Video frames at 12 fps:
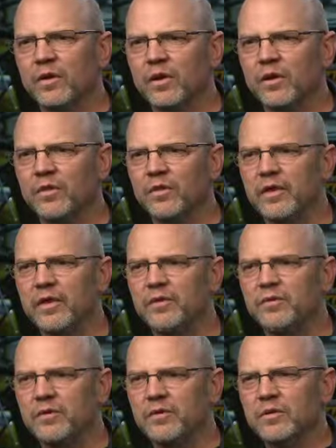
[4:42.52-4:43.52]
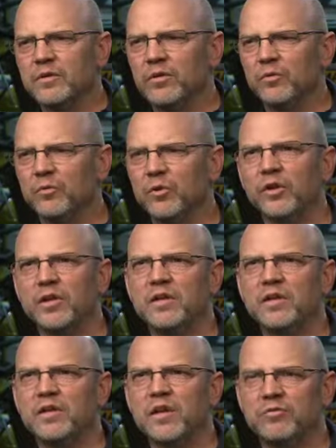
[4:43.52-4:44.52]
Uh, they really
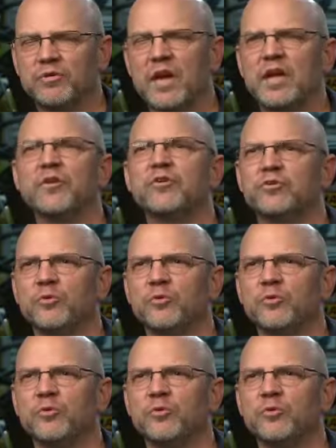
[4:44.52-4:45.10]
have catered